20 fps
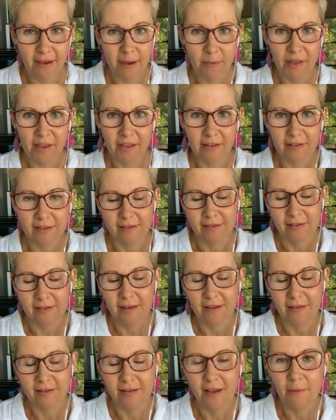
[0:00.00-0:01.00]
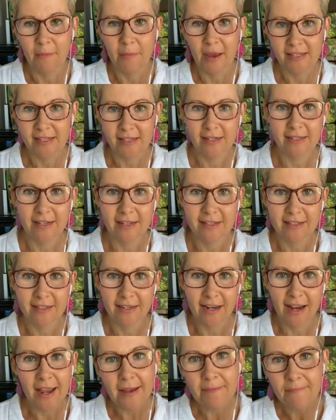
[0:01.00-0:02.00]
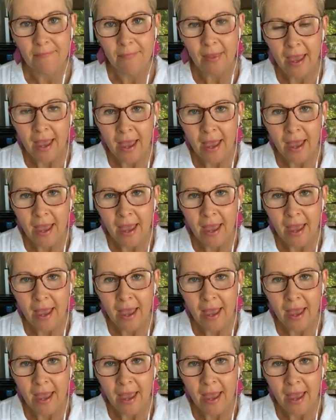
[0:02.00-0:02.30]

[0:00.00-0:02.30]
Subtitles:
fabulous, amazing day today.